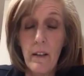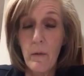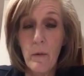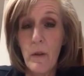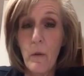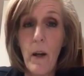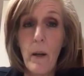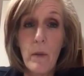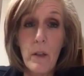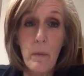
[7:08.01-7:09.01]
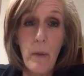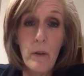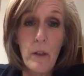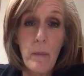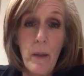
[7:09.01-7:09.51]
This was the way it was
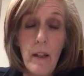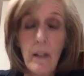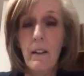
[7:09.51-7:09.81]
supposed to be.